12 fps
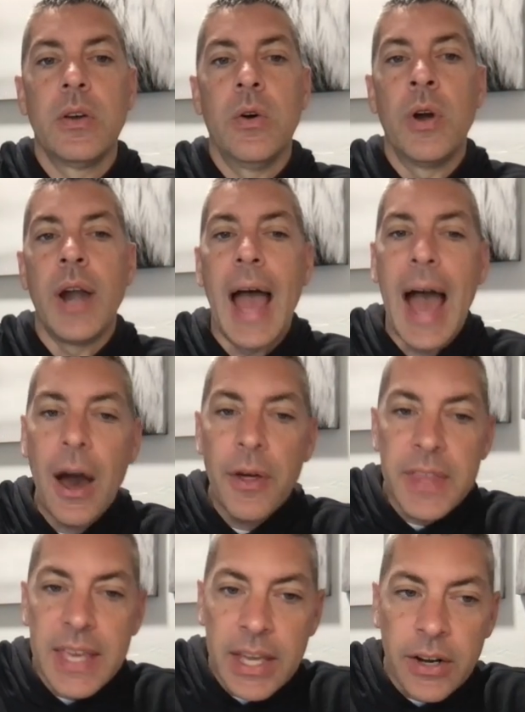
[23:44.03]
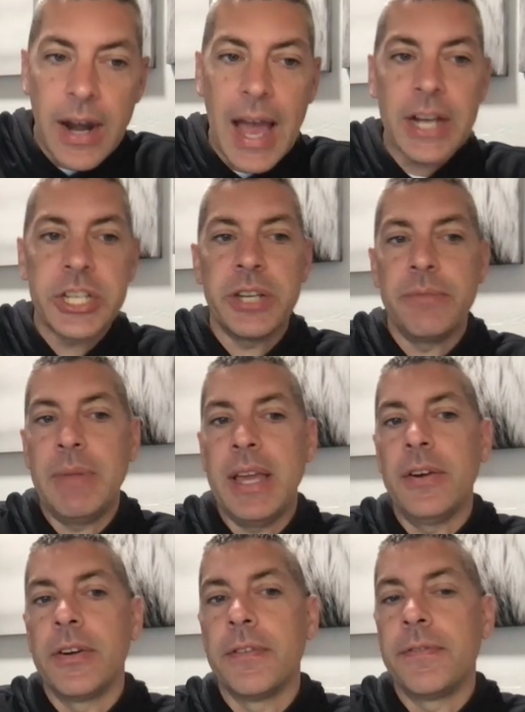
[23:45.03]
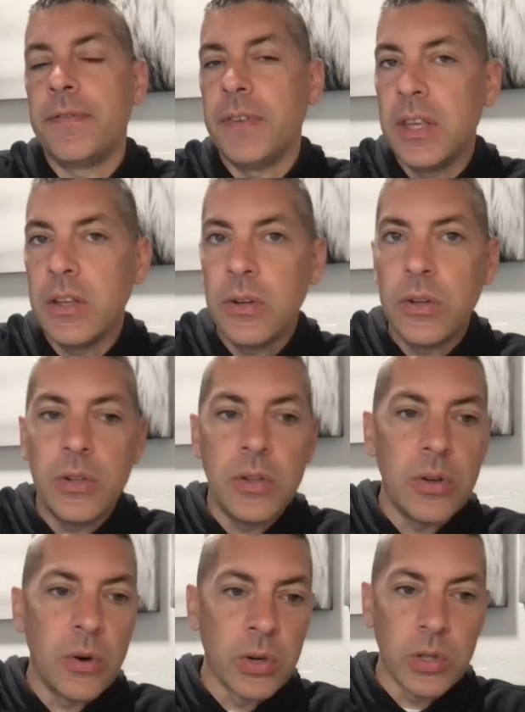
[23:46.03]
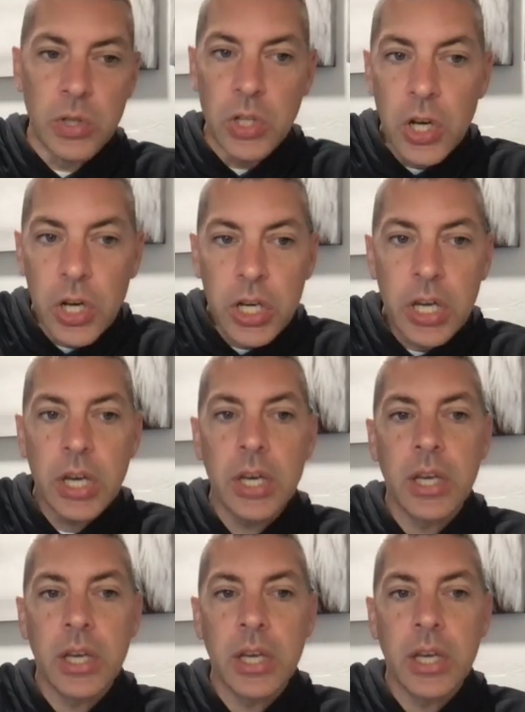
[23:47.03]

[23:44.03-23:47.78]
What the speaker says: or how the interaction made her feel or look.